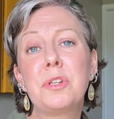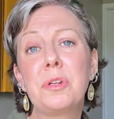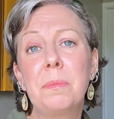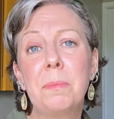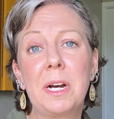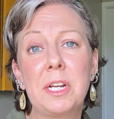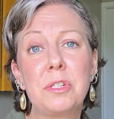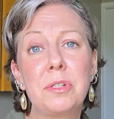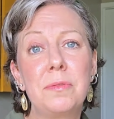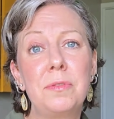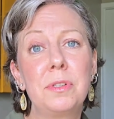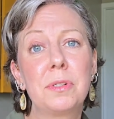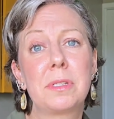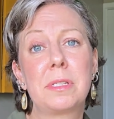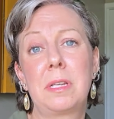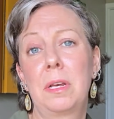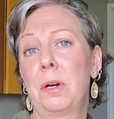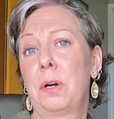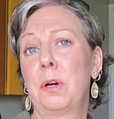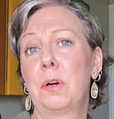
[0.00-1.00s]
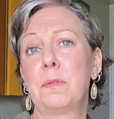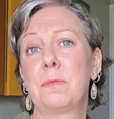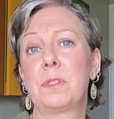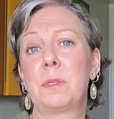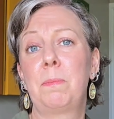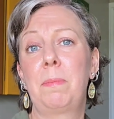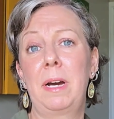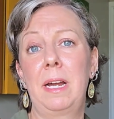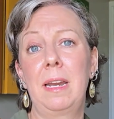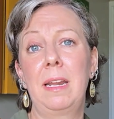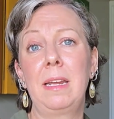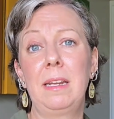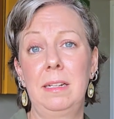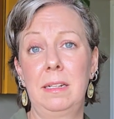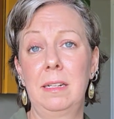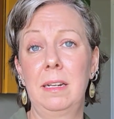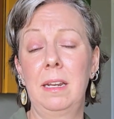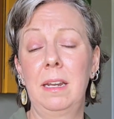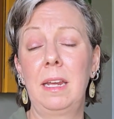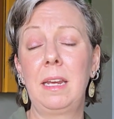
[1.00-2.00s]
too much of yourselves, but
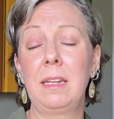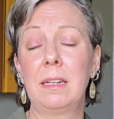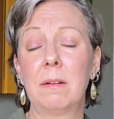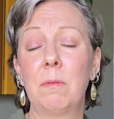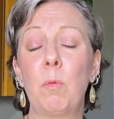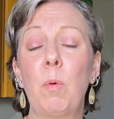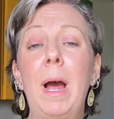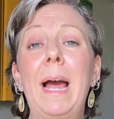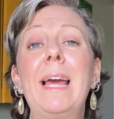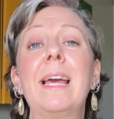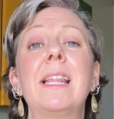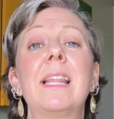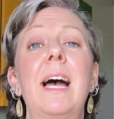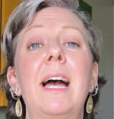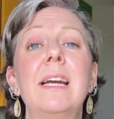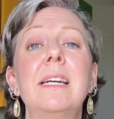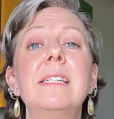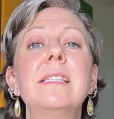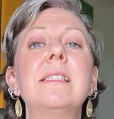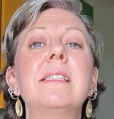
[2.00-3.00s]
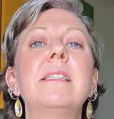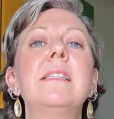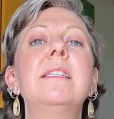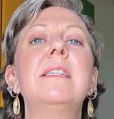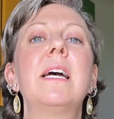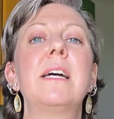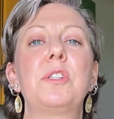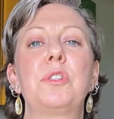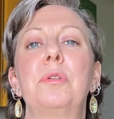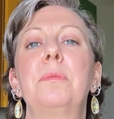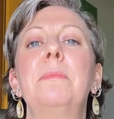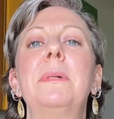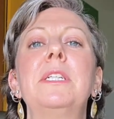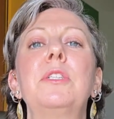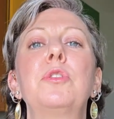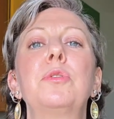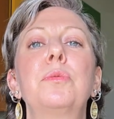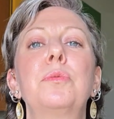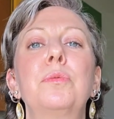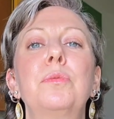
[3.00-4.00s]
in a way that is
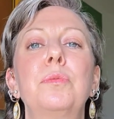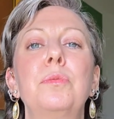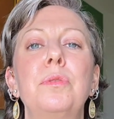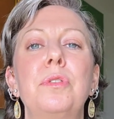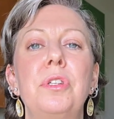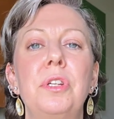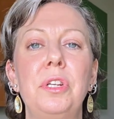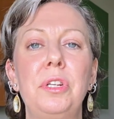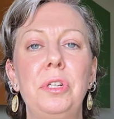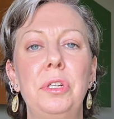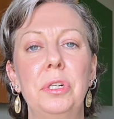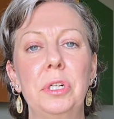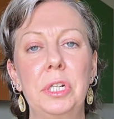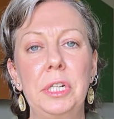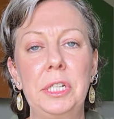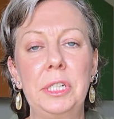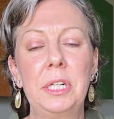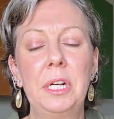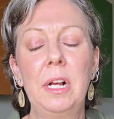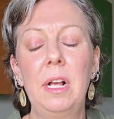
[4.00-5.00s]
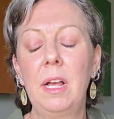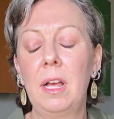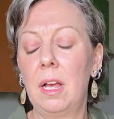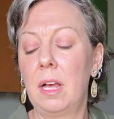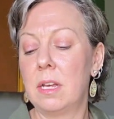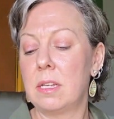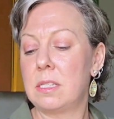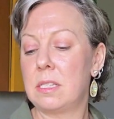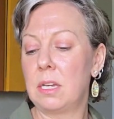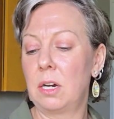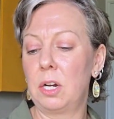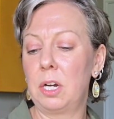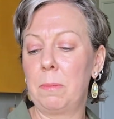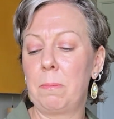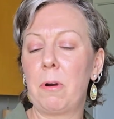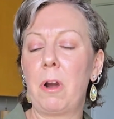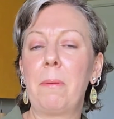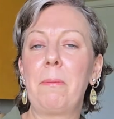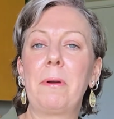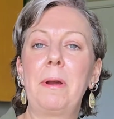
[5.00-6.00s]
detrimental to you. So
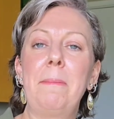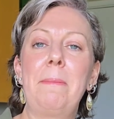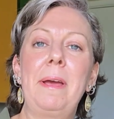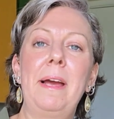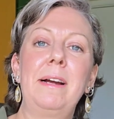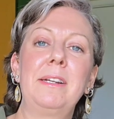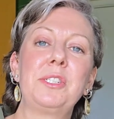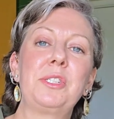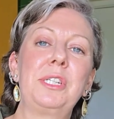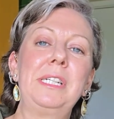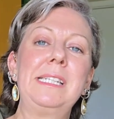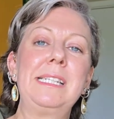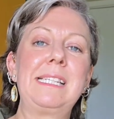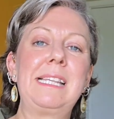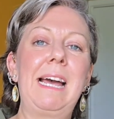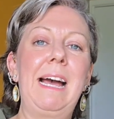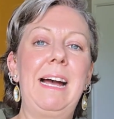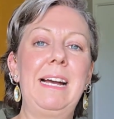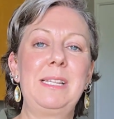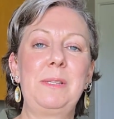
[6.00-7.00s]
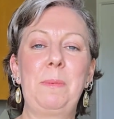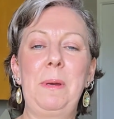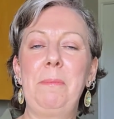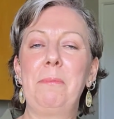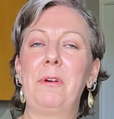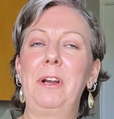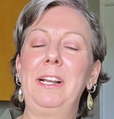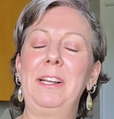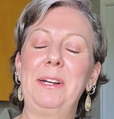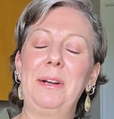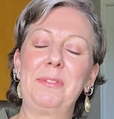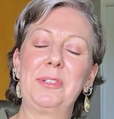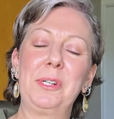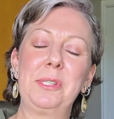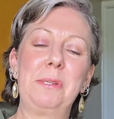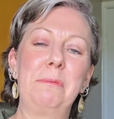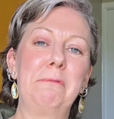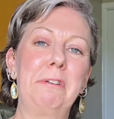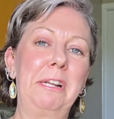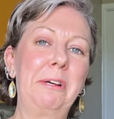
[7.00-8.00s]
appropriate boundaries has been brilliant. I've got
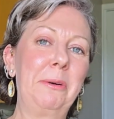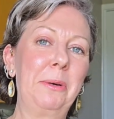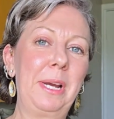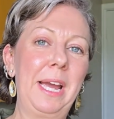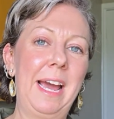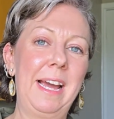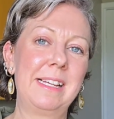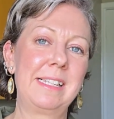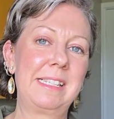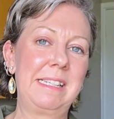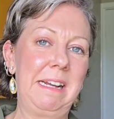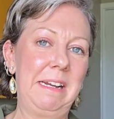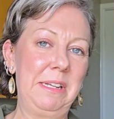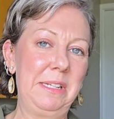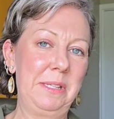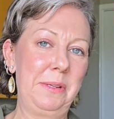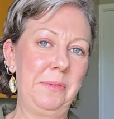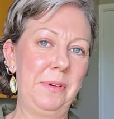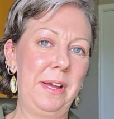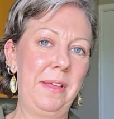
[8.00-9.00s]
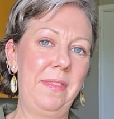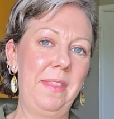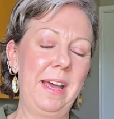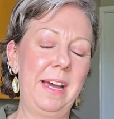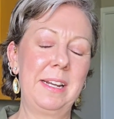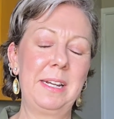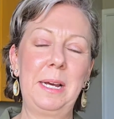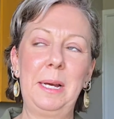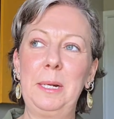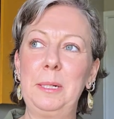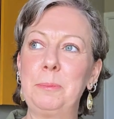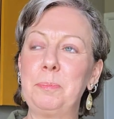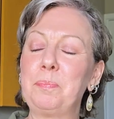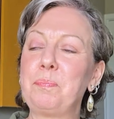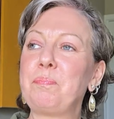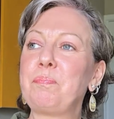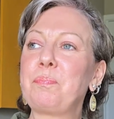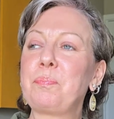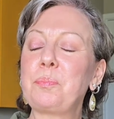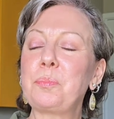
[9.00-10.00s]
some really good case studies around that.
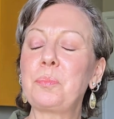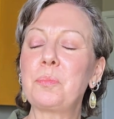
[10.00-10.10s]
I'm